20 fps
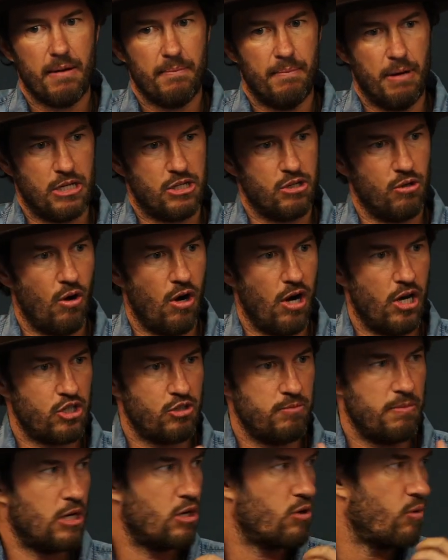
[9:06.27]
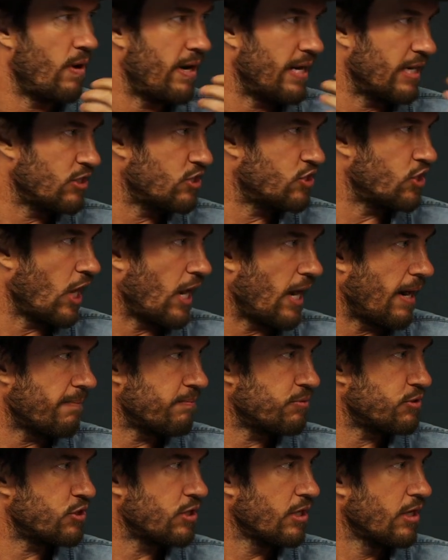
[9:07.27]
but to also be creating
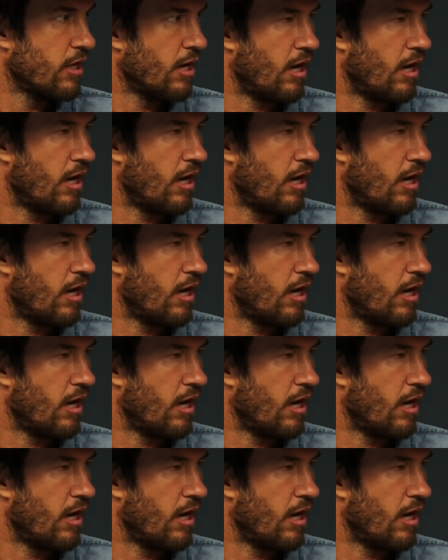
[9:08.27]
jobs.